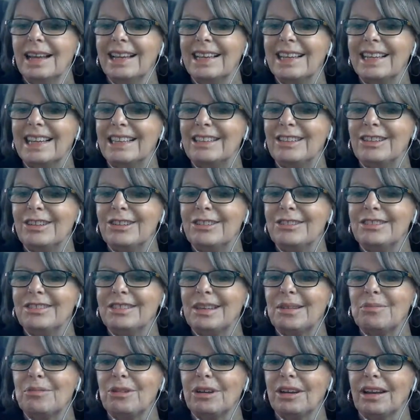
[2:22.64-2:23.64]
Can you use
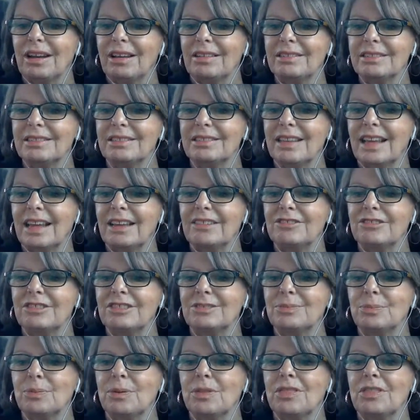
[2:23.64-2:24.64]
someone else's
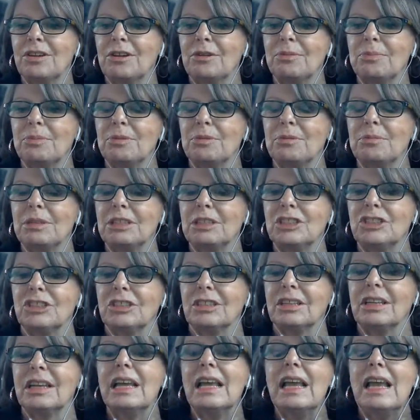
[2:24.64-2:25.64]
address with their
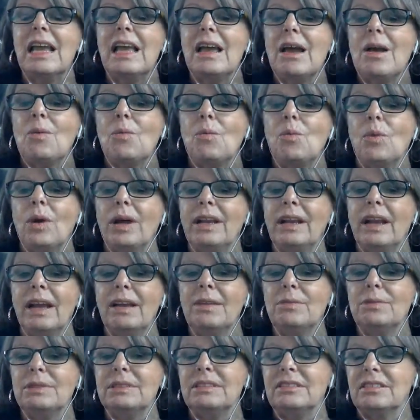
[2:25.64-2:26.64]
permission? What I
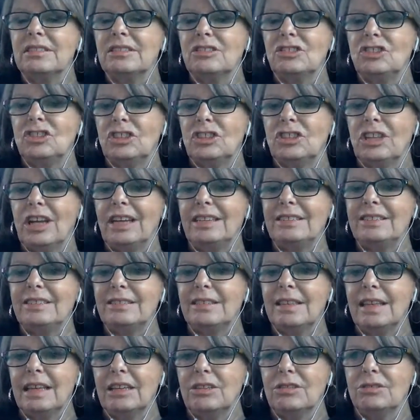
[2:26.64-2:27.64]
would suggest
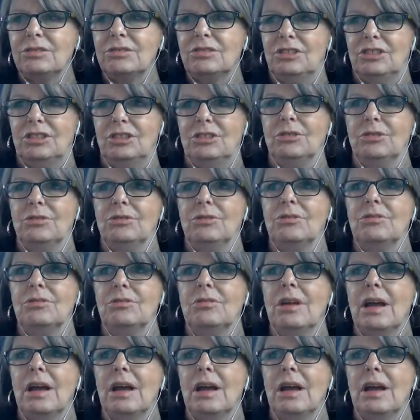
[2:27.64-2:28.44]
that you do,